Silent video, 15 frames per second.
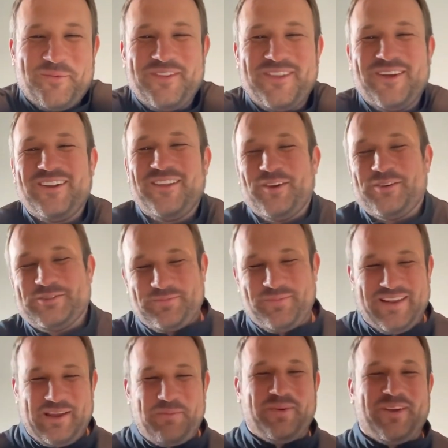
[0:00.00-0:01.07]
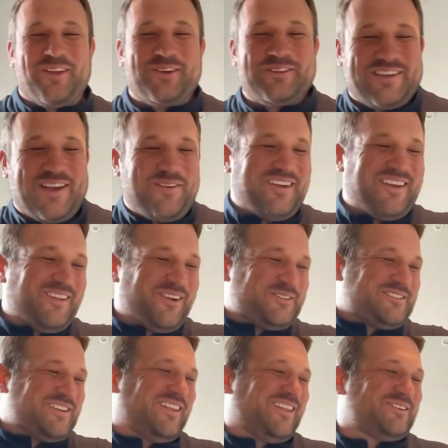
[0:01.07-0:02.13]
there's many pillars of it, and
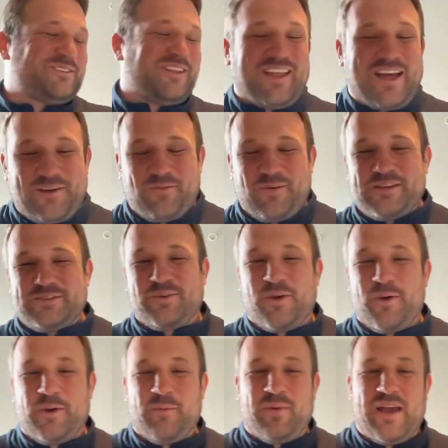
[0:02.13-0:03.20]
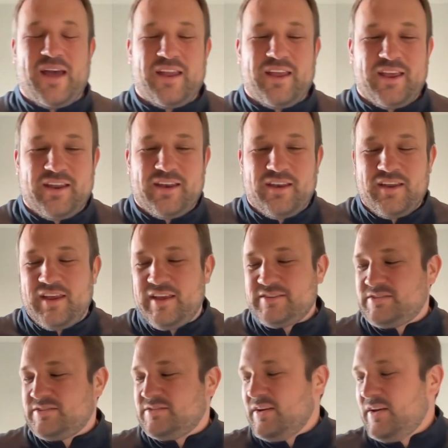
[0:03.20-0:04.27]
there's a lot of ways we're going about it, and
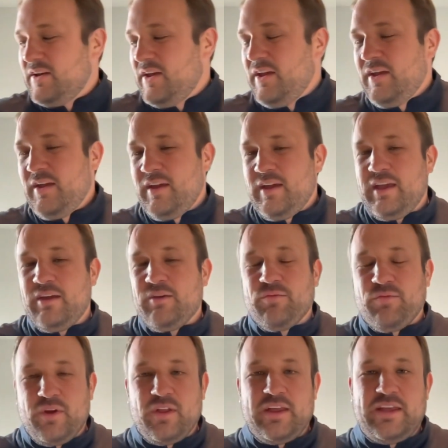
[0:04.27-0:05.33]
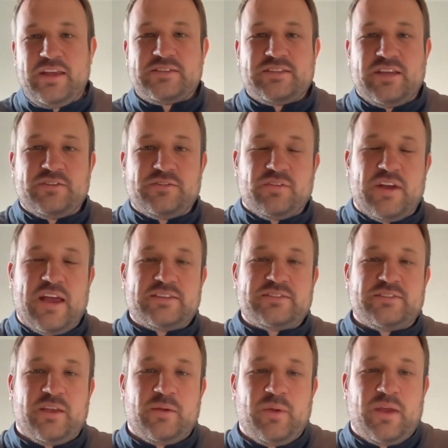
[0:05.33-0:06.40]
it really is
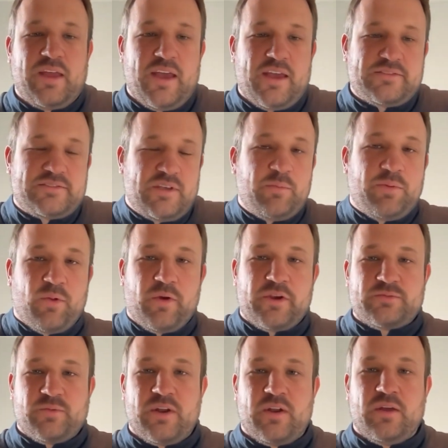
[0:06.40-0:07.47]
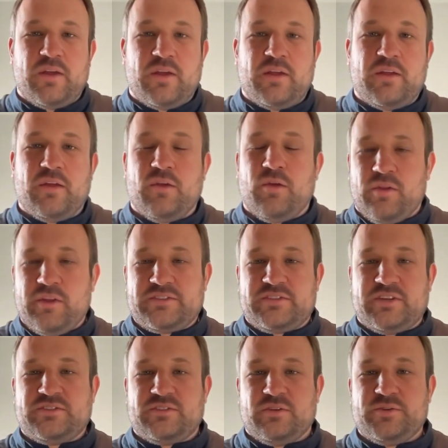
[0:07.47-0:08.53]
interesting because employers want a
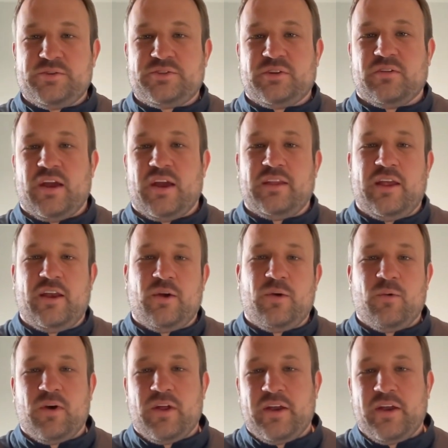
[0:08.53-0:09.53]
holistic solution, right? They don't want it